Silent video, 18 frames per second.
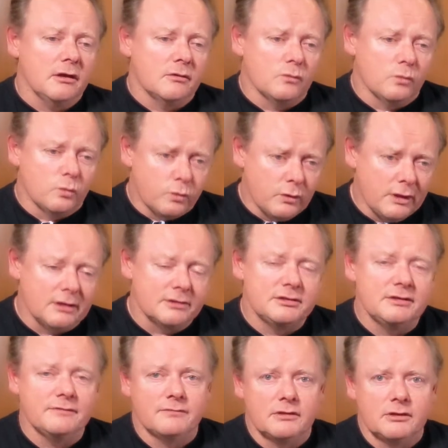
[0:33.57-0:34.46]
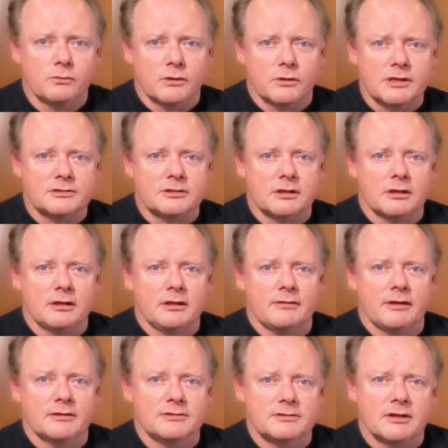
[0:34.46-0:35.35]
relatively recently
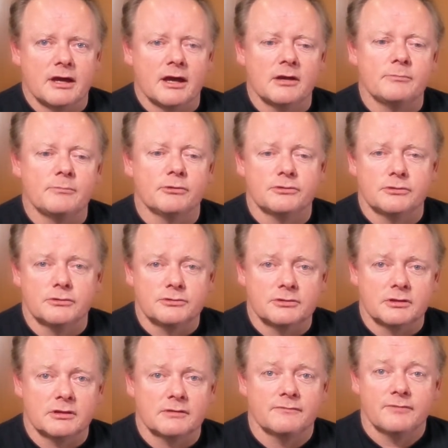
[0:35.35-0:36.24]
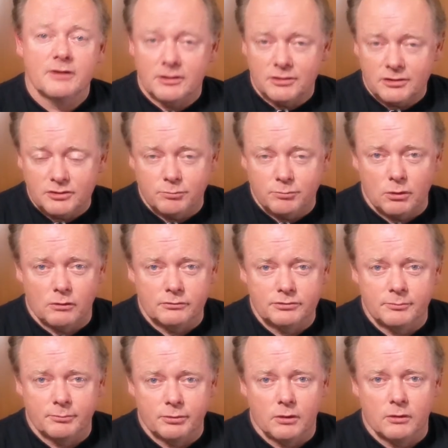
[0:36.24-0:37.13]
they started producing vintage Blanc
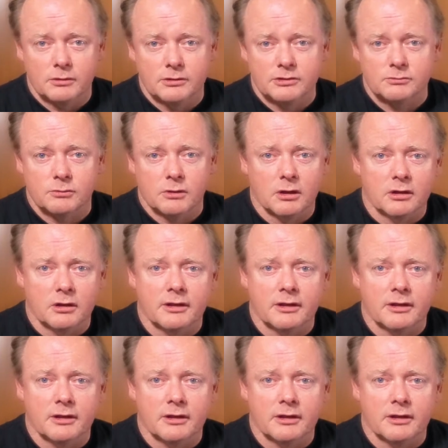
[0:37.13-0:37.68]
de Blanc as well.